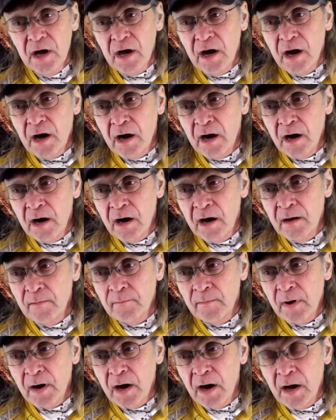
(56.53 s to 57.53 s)

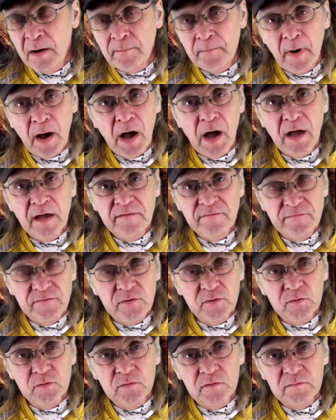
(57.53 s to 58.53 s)
on my
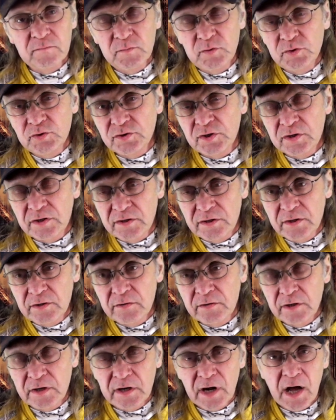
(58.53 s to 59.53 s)
view of music
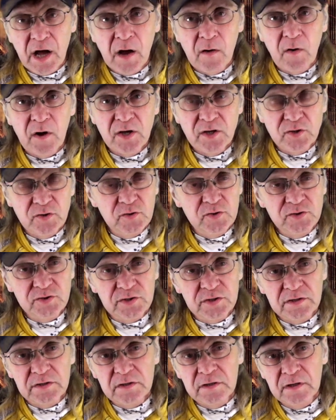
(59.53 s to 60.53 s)
theory and how I use
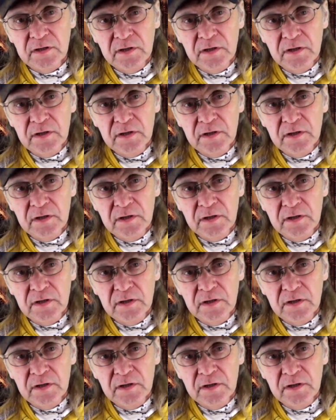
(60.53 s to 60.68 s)
it.